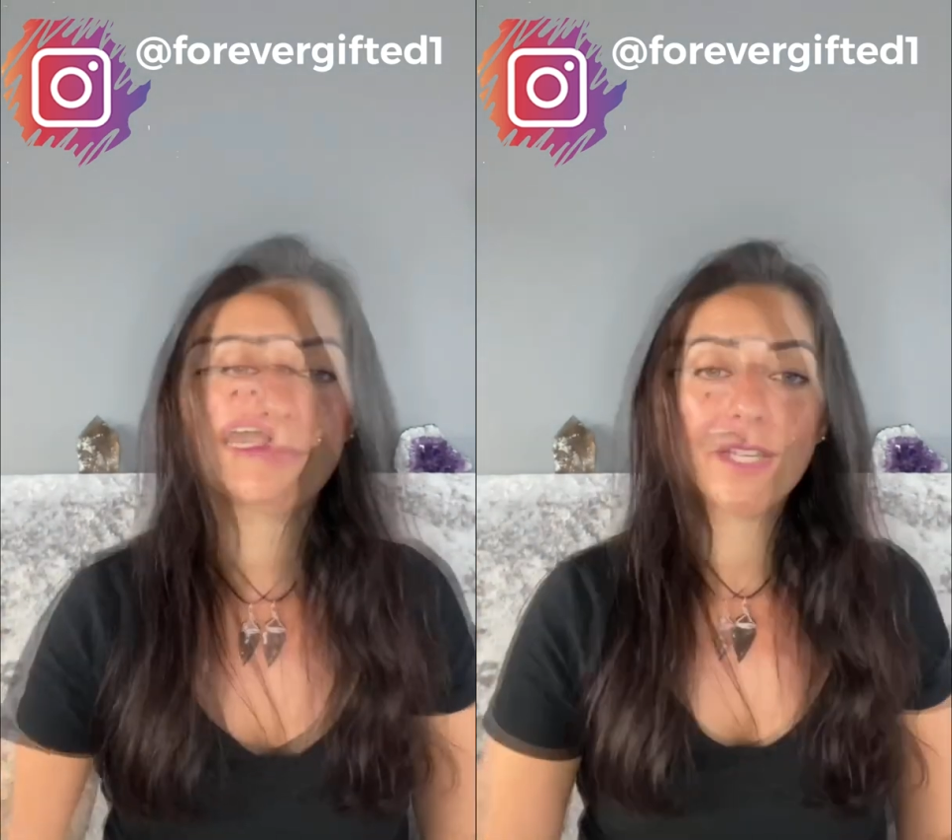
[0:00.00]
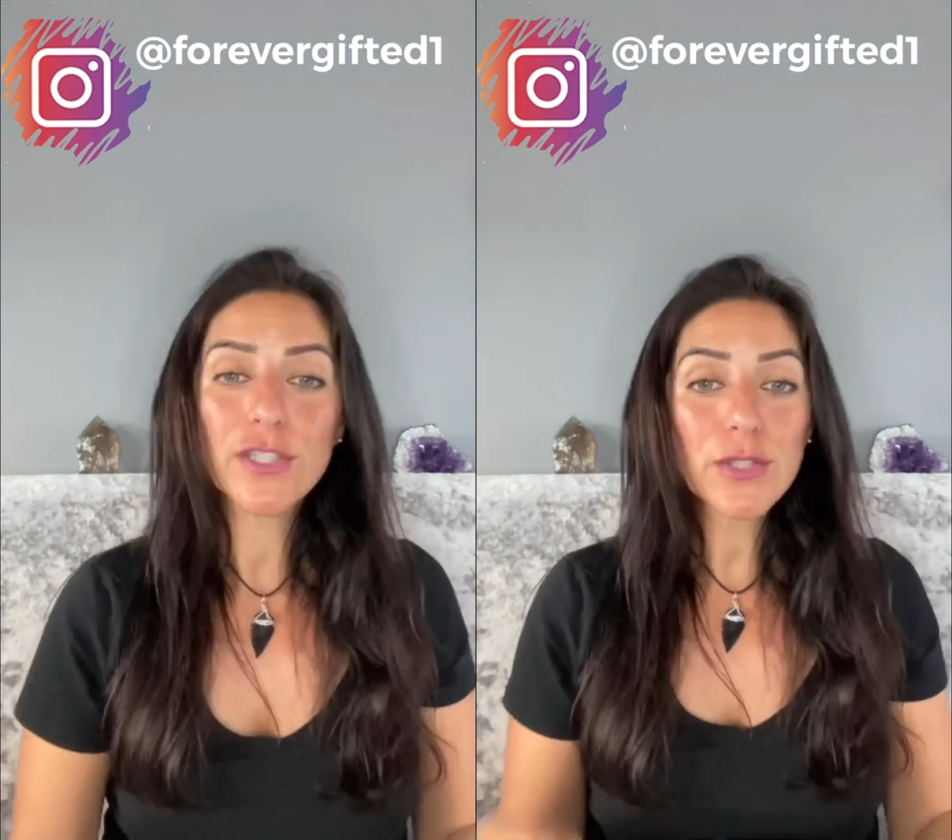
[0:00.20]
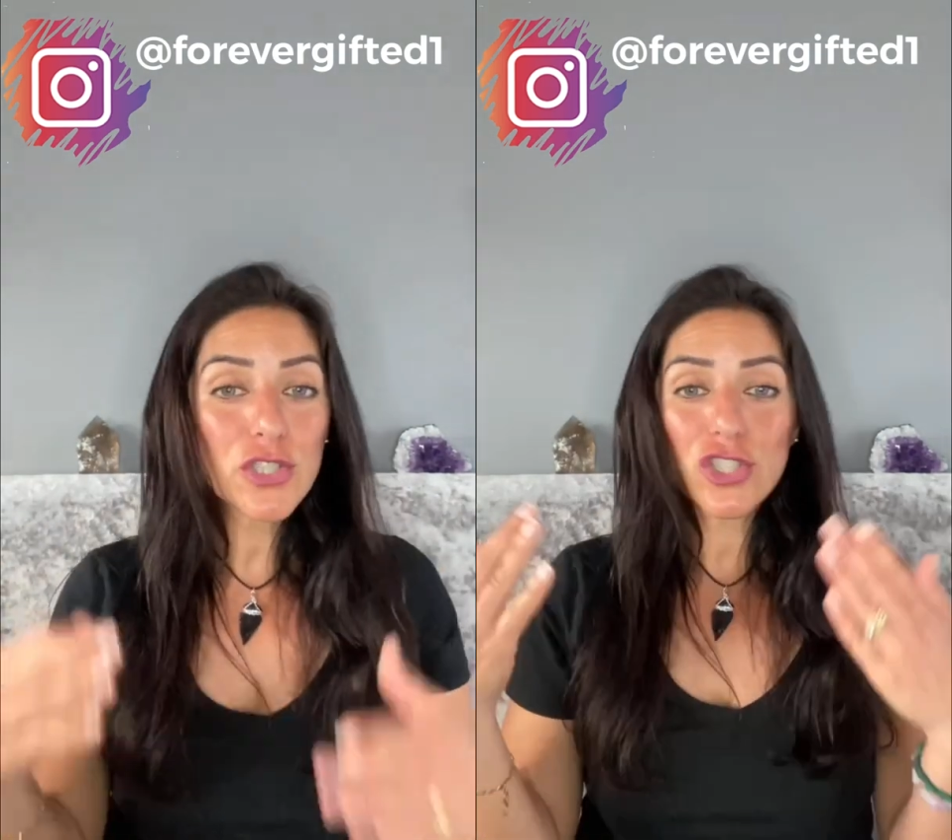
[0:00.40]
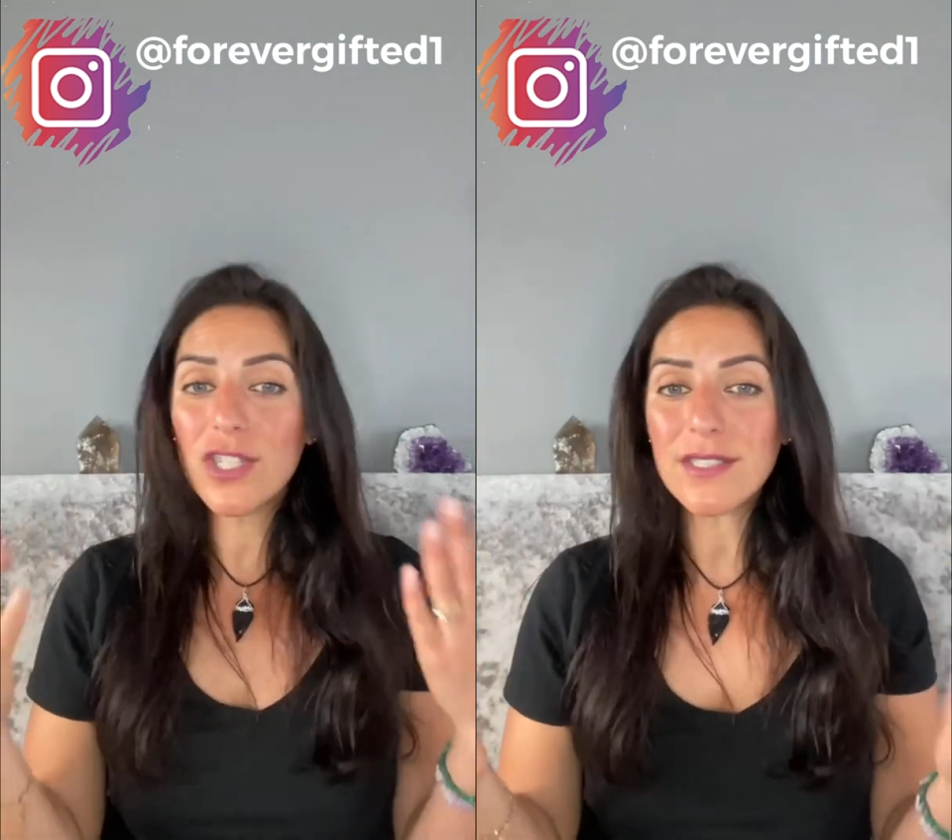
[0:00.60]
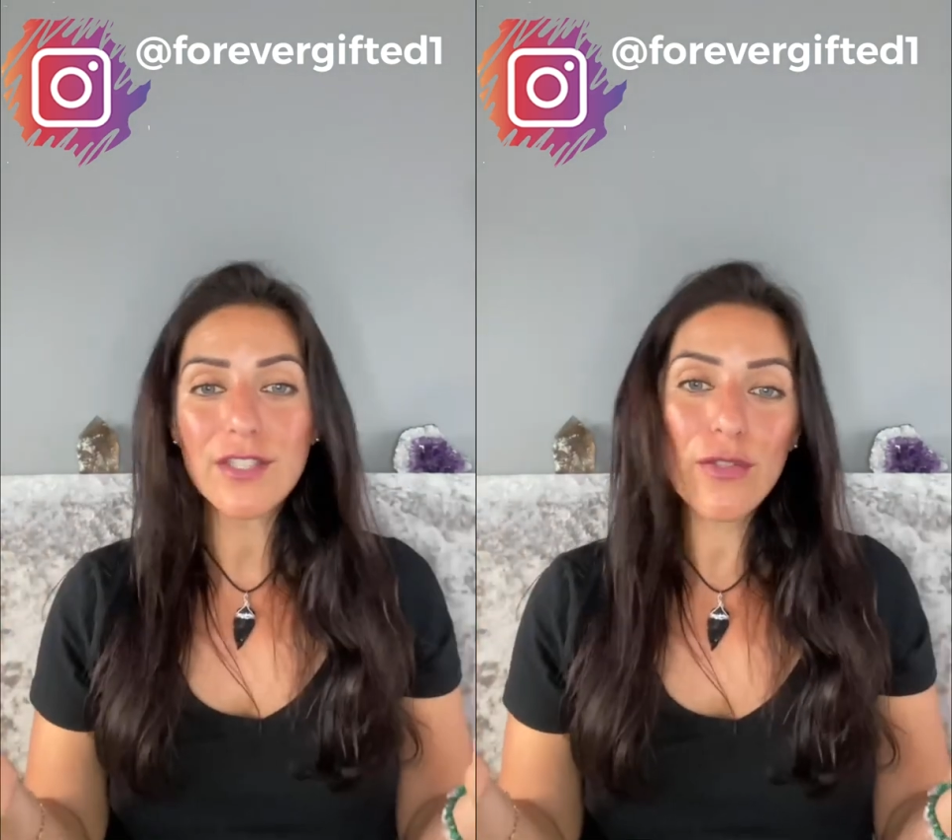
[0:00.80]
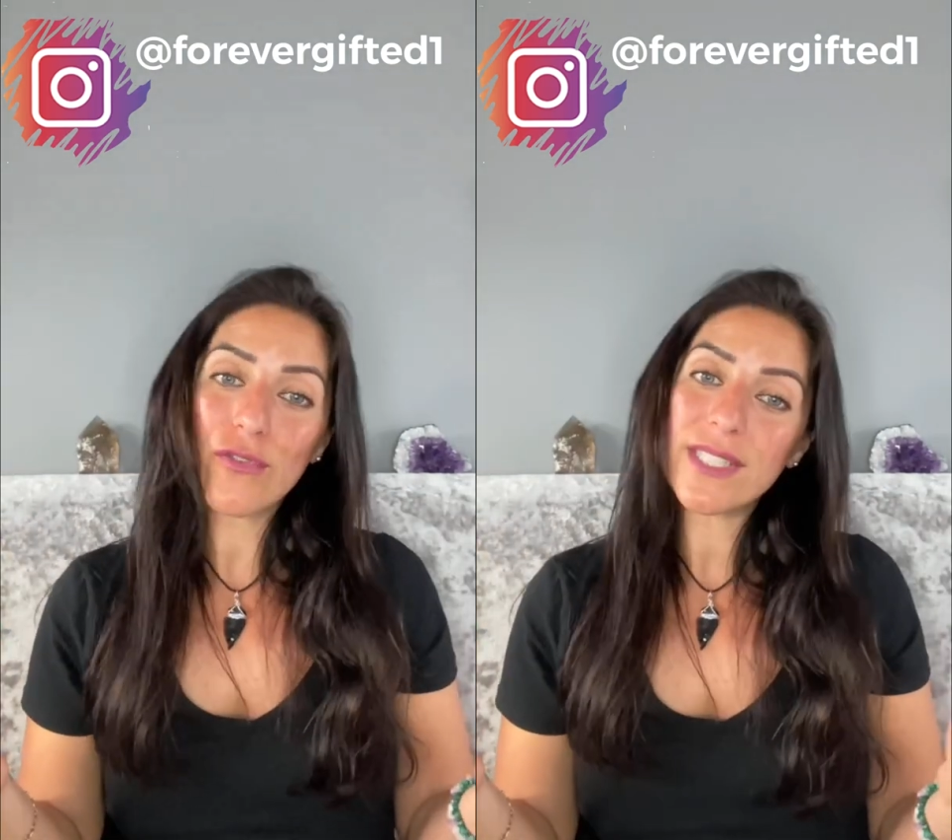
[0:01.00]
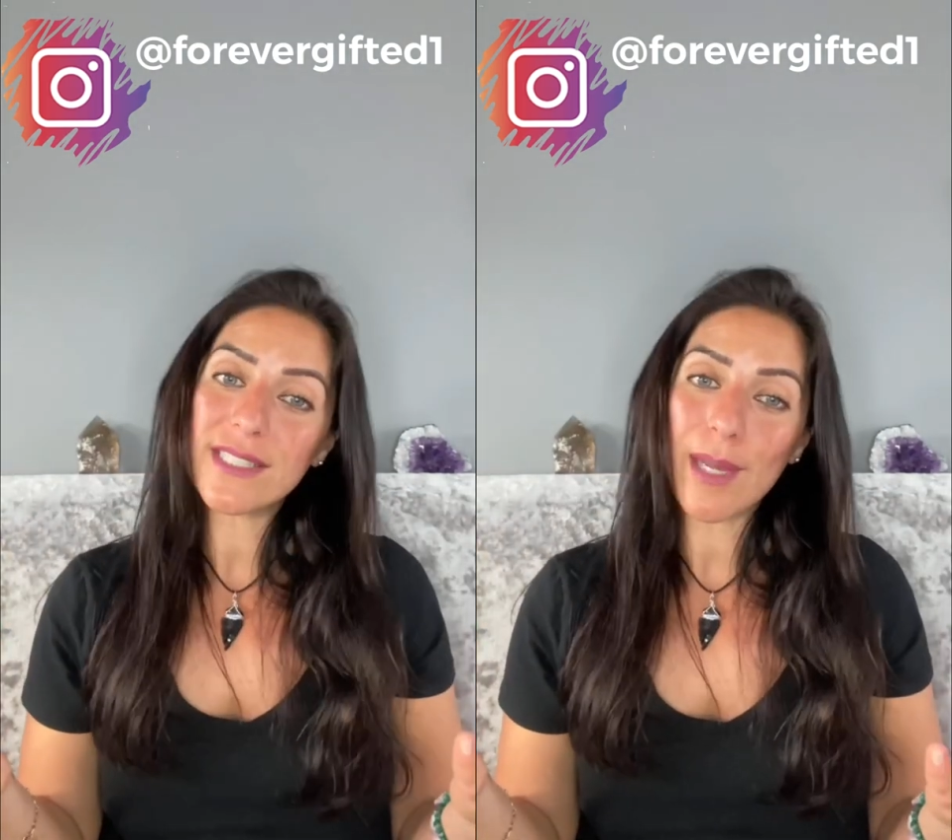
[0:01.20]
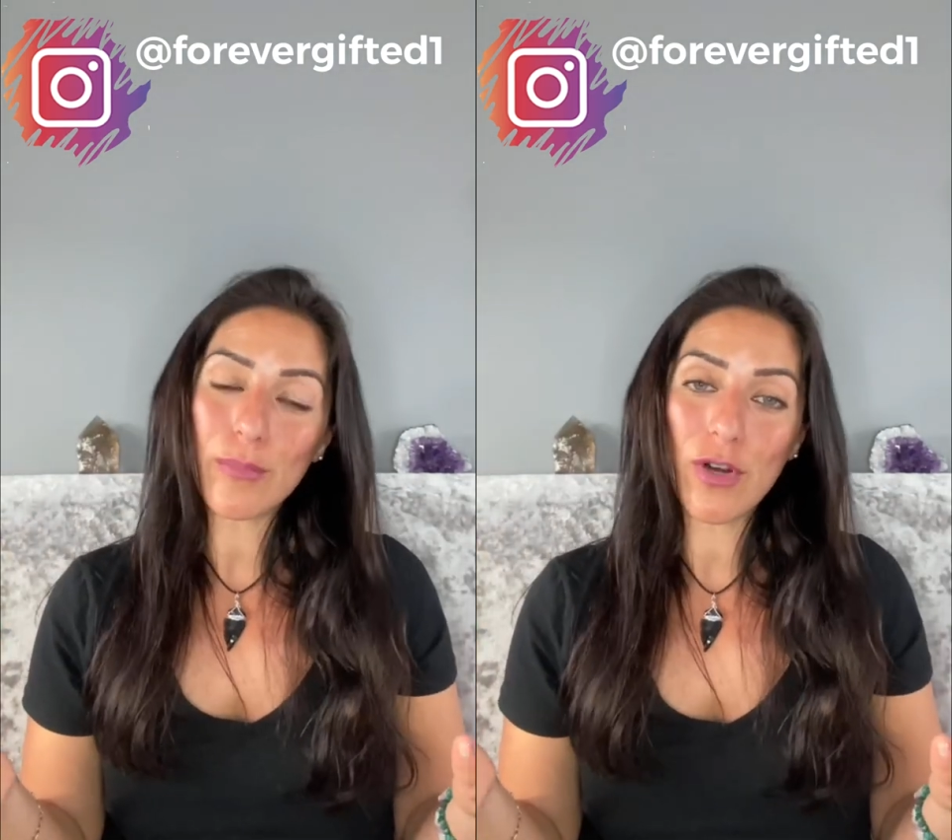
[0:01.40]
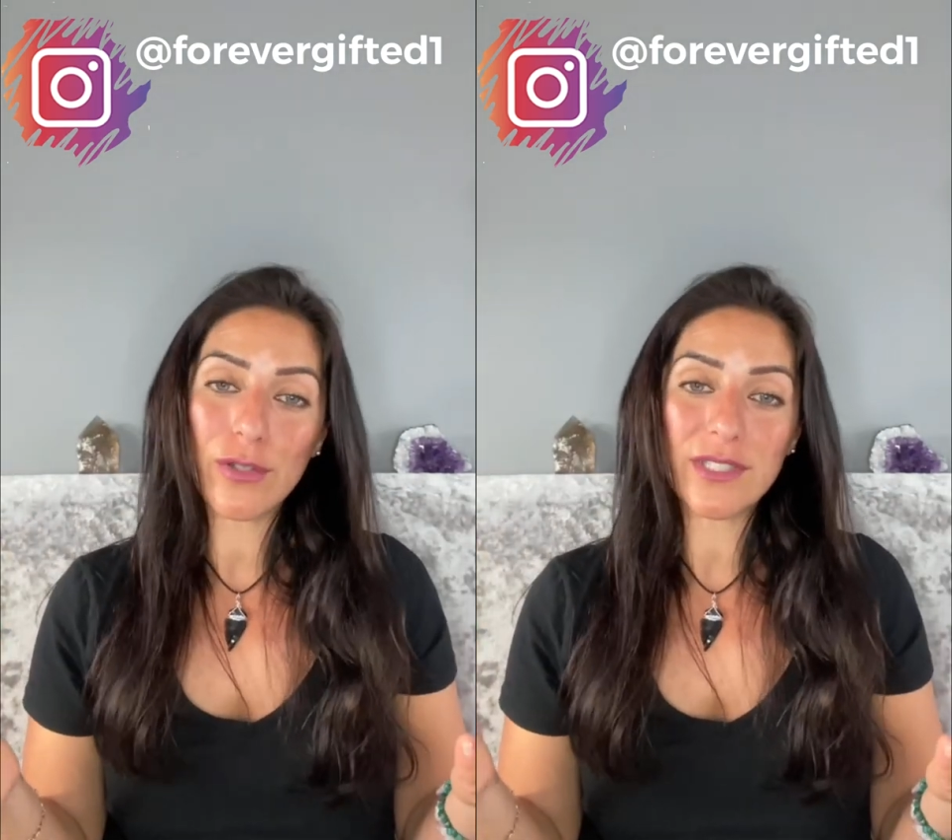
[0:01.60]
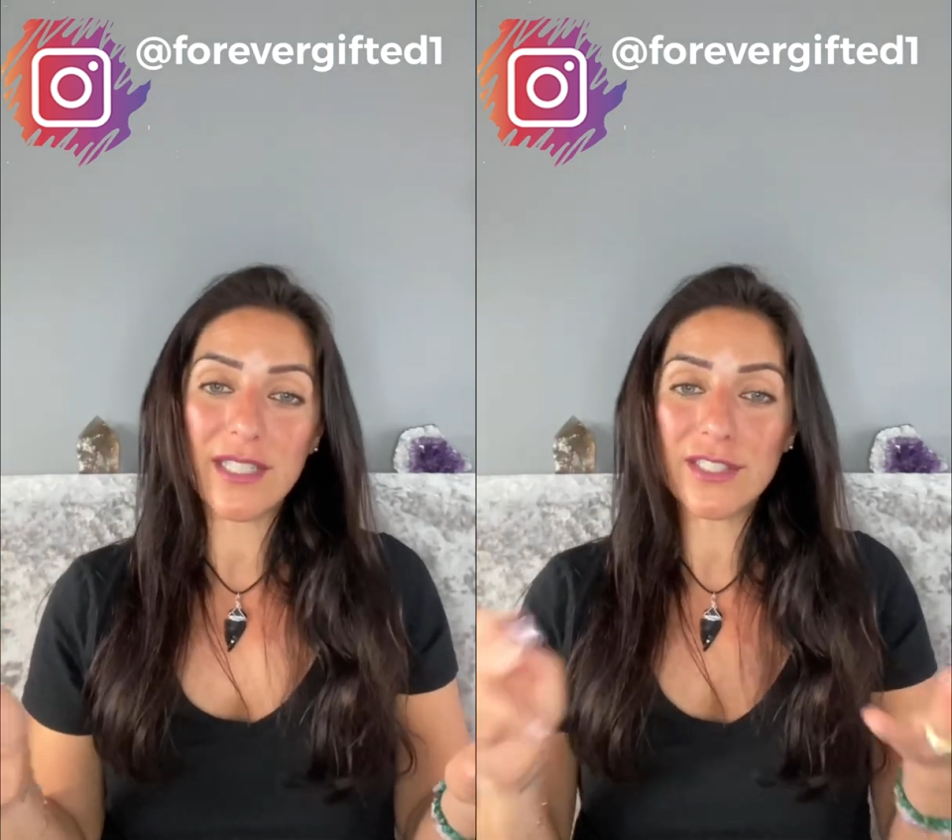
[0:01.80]
So it's just a 3-step
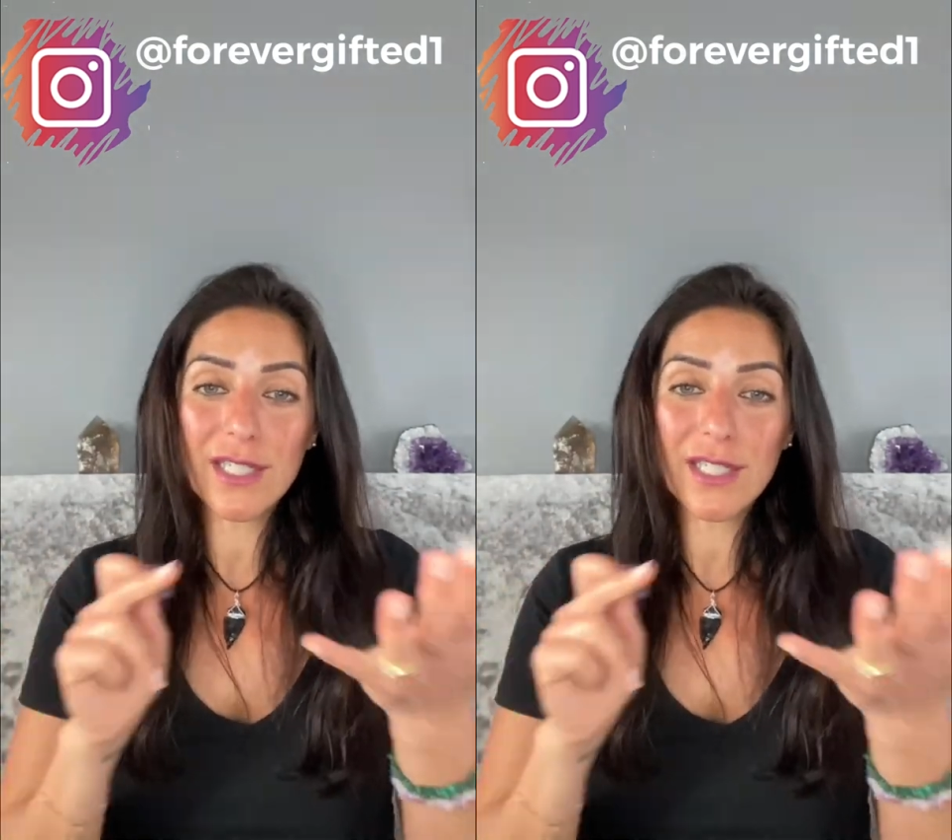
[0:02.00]
process: